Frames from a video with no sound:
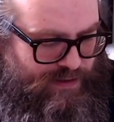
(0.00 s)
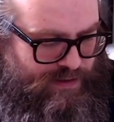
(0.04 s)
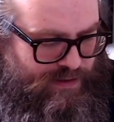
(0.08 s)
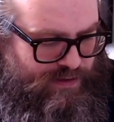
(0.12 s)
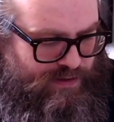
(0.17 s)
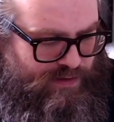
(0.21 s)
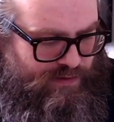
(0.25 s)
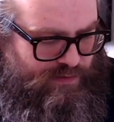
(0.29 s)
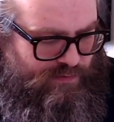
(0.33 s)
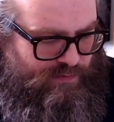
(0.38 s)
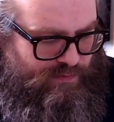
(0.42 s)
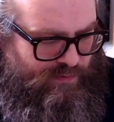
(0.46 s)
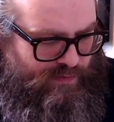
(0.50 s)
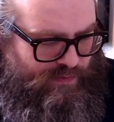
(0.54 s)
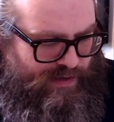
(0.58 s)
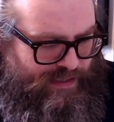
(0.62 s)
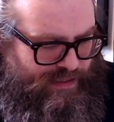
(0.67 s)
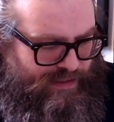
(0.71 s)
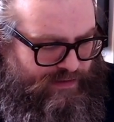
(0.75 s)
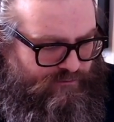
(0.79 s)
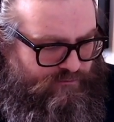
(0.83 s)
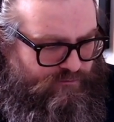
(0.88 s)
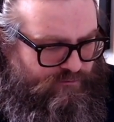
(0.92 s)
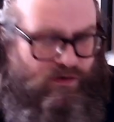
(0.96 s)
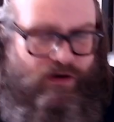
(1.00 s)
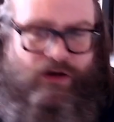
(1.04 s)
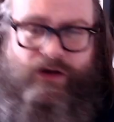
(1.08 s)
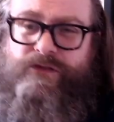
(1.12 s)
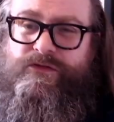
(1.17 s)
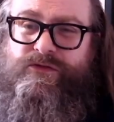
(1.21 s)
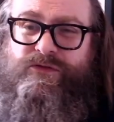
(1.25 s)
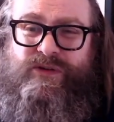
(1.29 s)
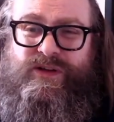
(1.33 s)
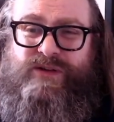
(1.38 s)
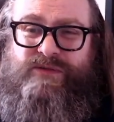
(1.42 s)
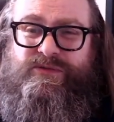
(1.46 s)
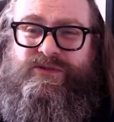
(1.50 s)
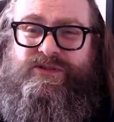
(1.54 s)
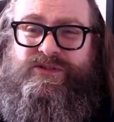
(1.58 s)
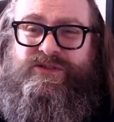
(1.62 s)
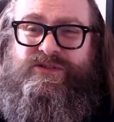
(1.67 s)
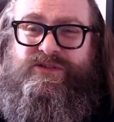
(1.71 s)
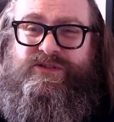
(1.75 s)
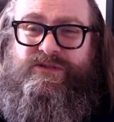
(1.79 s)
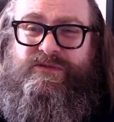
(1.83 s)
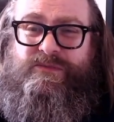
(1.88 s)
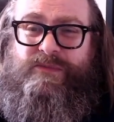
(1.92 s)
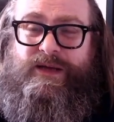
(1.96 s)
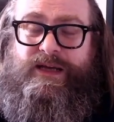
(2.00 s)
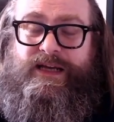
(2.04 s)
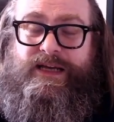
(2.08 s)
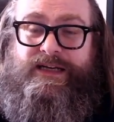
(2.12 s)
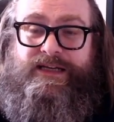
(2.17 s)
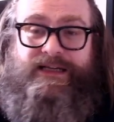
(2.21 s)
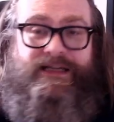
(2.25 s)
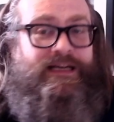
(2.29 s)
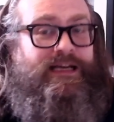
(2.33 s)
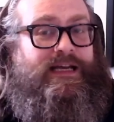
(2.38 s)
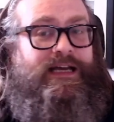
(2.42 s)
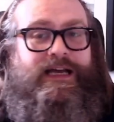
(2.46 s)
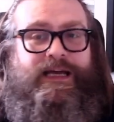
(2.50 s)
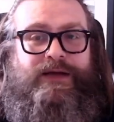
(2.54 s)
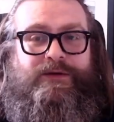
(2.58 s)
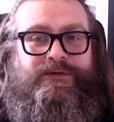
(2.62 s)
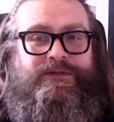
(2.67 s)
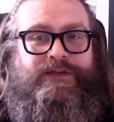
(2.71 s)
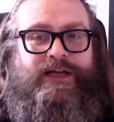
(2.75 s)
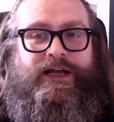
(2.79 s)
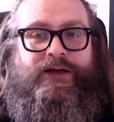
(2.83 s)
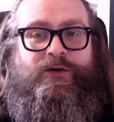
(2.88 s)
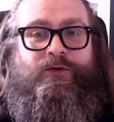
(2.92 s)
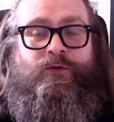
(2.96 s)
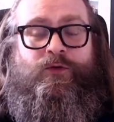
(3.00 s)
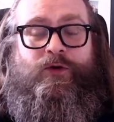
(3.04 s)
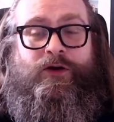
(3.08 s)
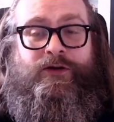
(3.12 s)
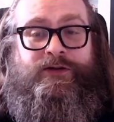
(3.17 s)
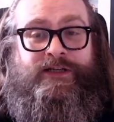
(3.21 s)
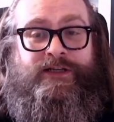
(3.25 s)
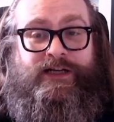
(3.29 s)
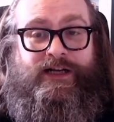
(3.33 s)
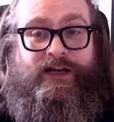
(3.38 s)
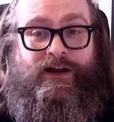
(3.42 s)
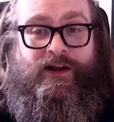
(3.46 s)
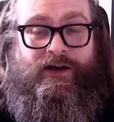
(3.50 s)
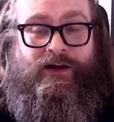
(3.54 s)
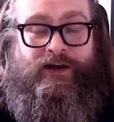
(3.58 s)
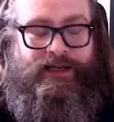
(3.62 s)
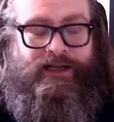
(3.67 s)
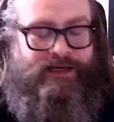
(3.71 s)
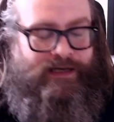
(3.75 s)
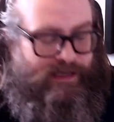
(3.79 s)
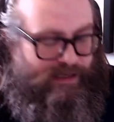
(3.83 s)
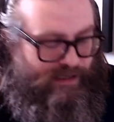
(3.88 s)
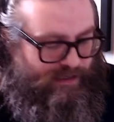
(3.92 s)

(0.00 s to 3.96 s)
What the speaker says: 25 quid wasn't too bad. It was like auto decline.